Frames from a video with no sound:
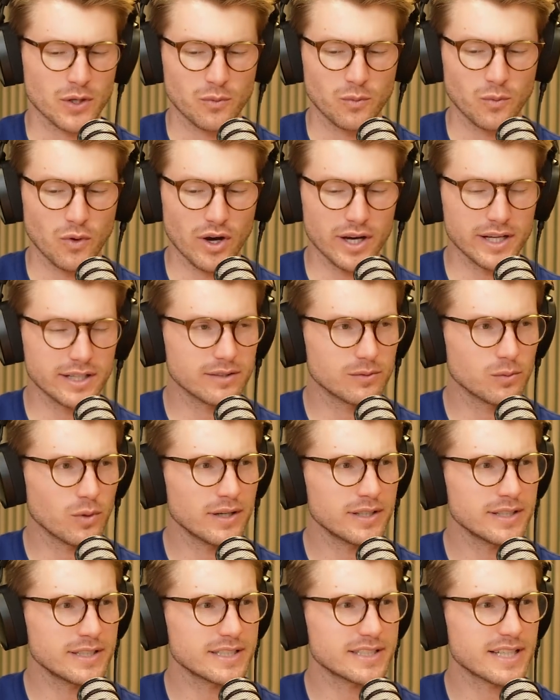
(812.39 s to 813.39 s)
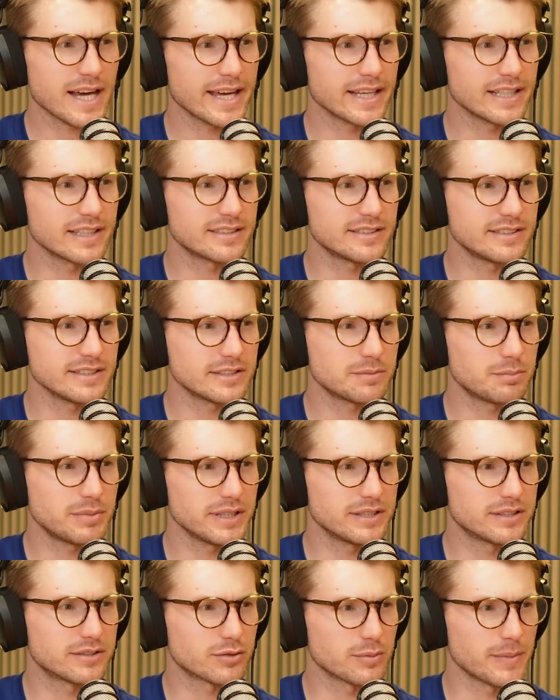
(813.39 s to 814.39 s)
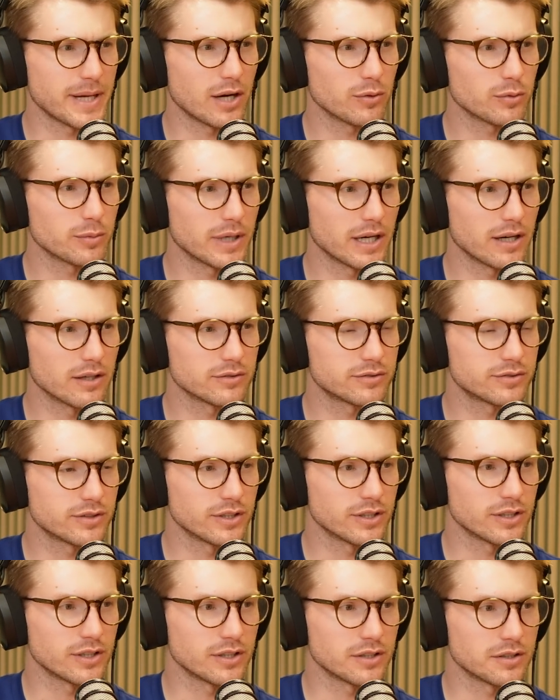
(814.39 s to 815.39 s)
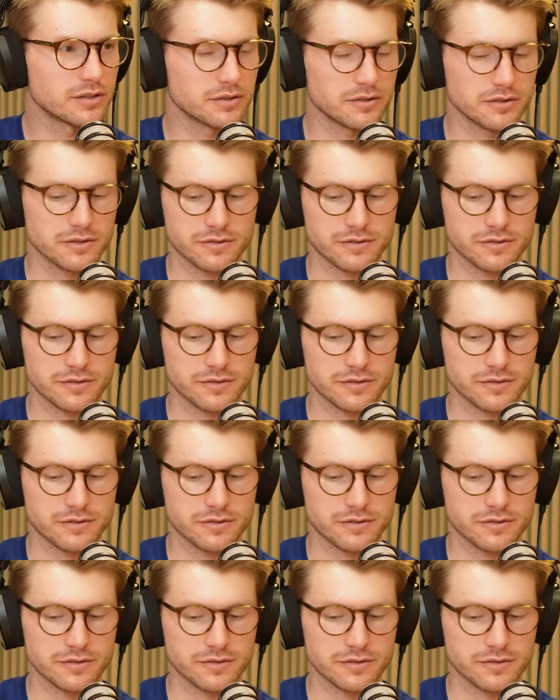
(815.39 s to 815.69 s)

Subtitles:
Why did it take 6 bids from Albemarle for